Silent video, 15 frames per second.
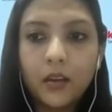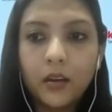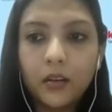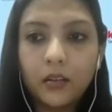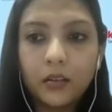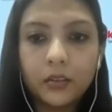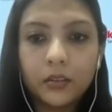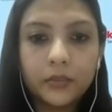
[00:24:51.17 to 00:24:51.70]

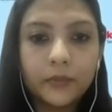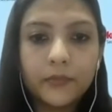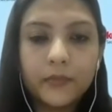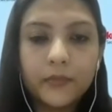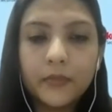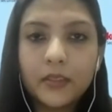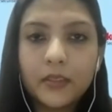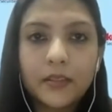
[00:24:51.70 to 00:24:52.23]
Um,
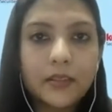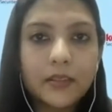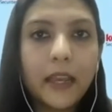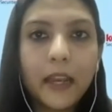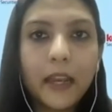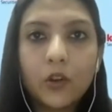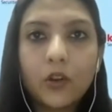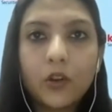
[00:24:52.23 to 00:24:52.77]
this is the
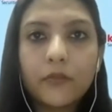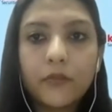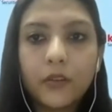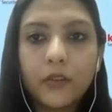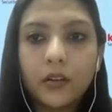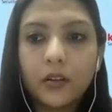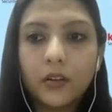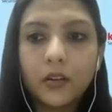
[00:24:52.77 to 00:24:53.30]
end of
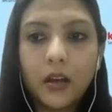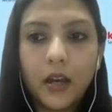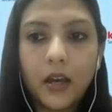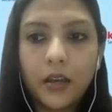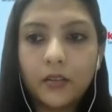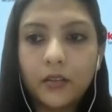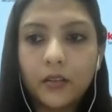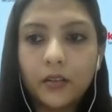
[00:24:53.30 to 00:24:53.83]
uh,
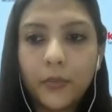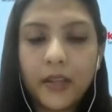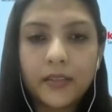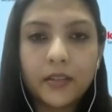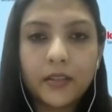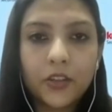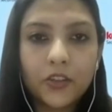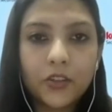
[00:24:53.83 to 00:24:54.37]
our uh,
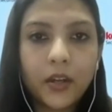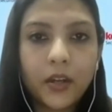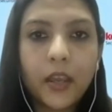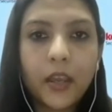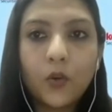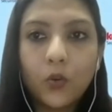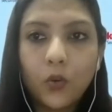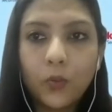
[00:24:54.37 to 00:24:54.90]
presentation and
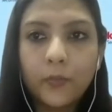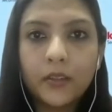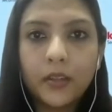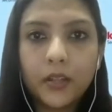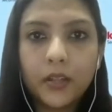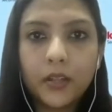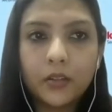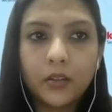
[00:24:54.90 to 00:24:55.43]
I hope
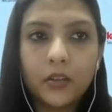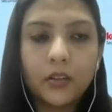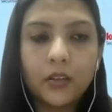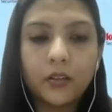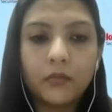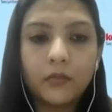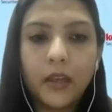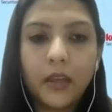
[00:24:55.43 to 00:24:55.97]
that uh,
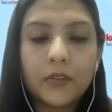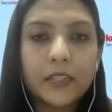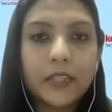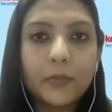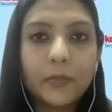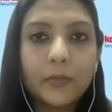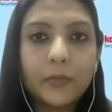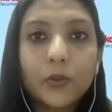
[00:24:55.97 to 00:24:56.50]
uh, I was
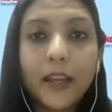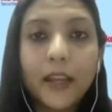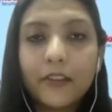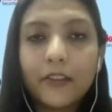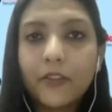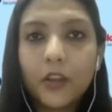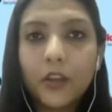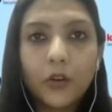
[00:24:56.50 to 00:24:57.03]
able to
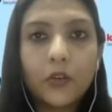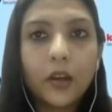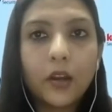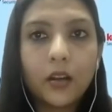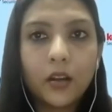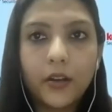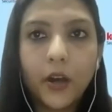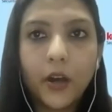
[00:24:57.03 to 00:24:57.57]
clarify your
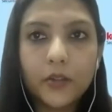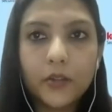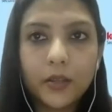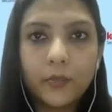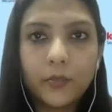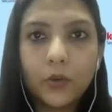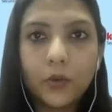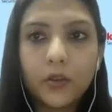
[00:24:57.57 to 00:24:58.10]
uh, doubts
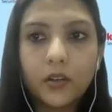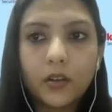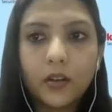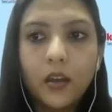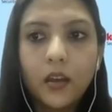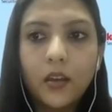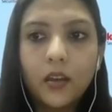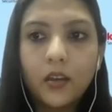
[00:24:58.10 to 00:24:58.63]
about
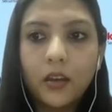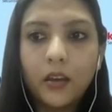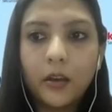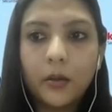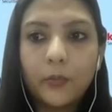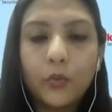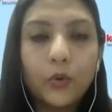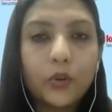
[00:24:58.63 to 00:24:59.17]

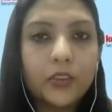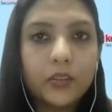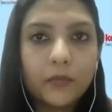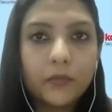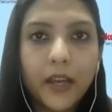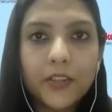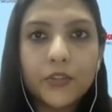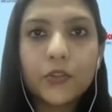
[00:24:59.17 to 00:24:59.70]
both
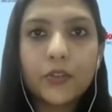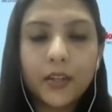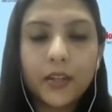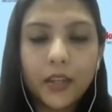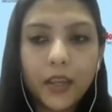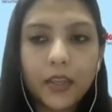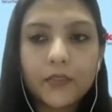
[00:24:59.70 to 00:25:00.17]
margin trading as